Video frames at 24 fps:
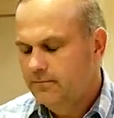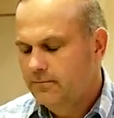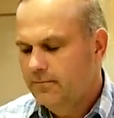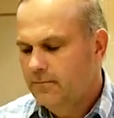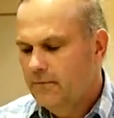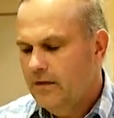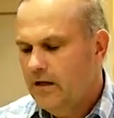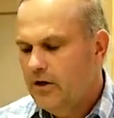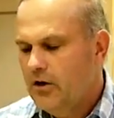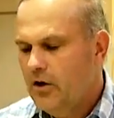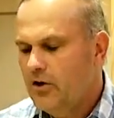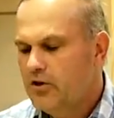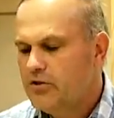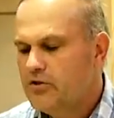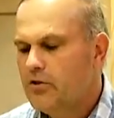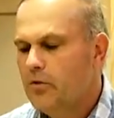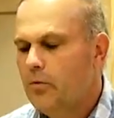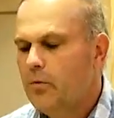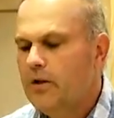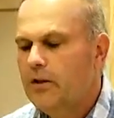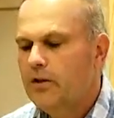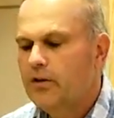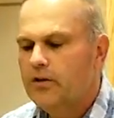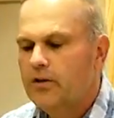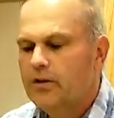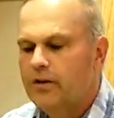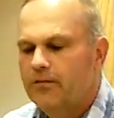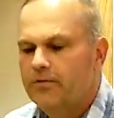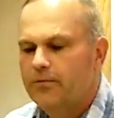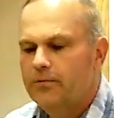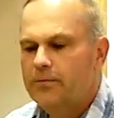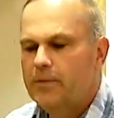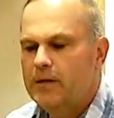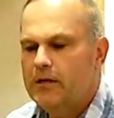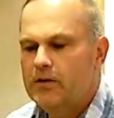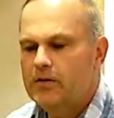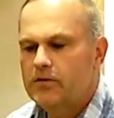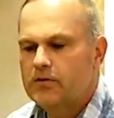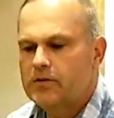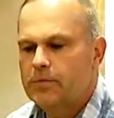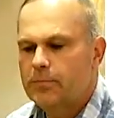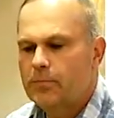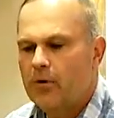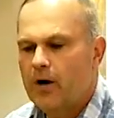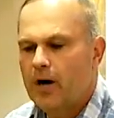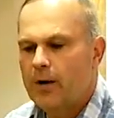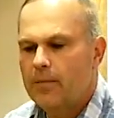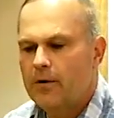And also, we learn that Peter is a
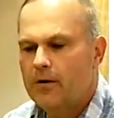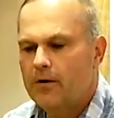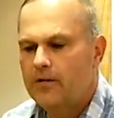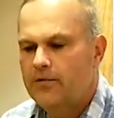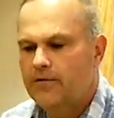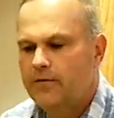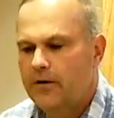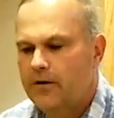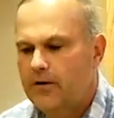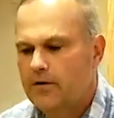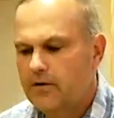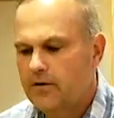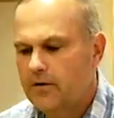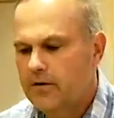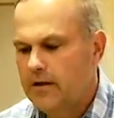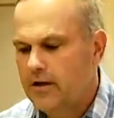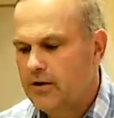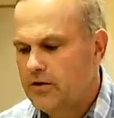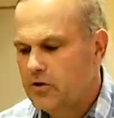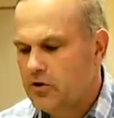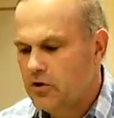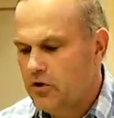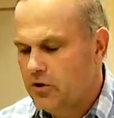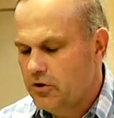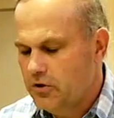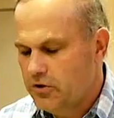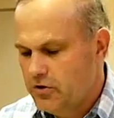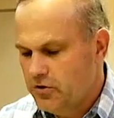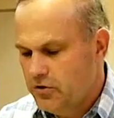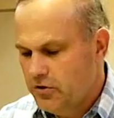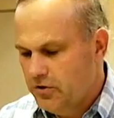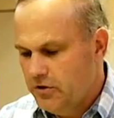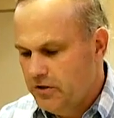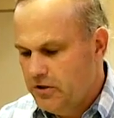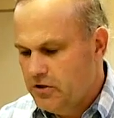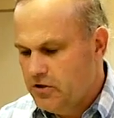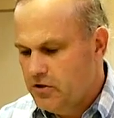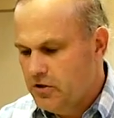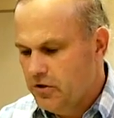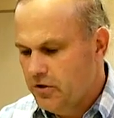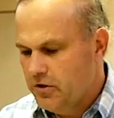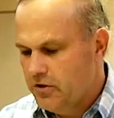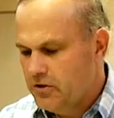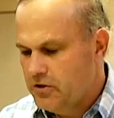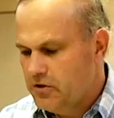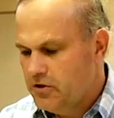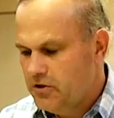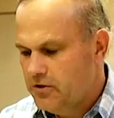primary figure in that church, early
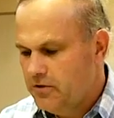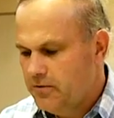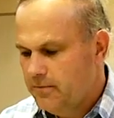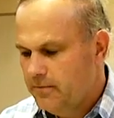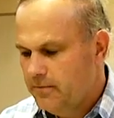church.